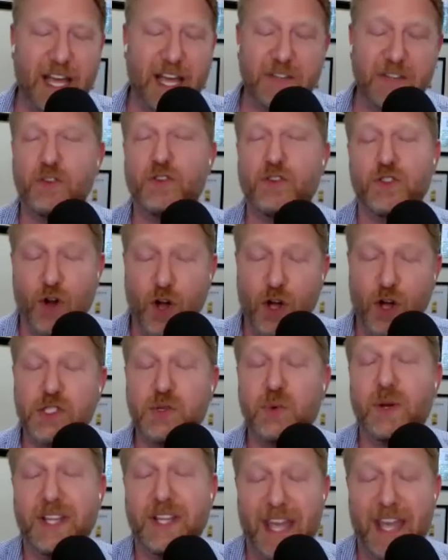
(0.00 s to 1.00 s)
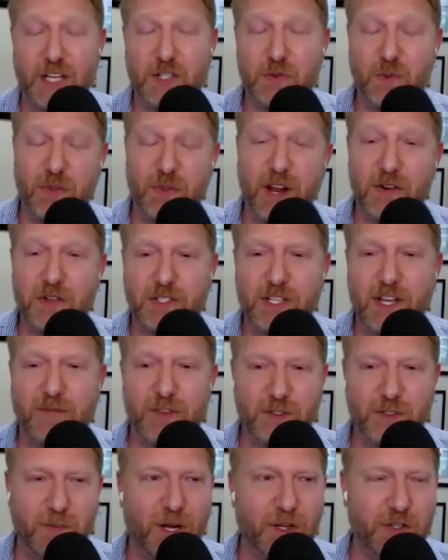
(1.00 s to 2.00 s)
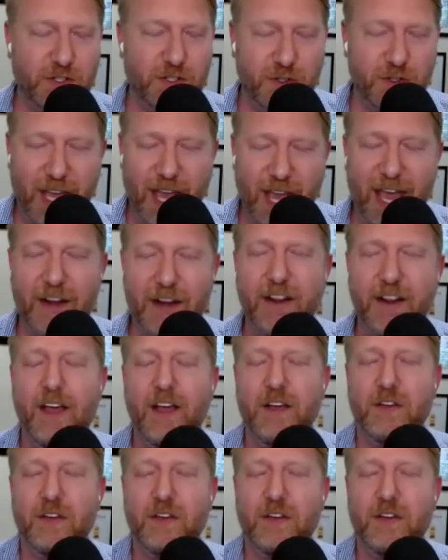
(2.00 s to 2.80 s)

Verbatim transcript: yes you should also engage with their stuff as much as you can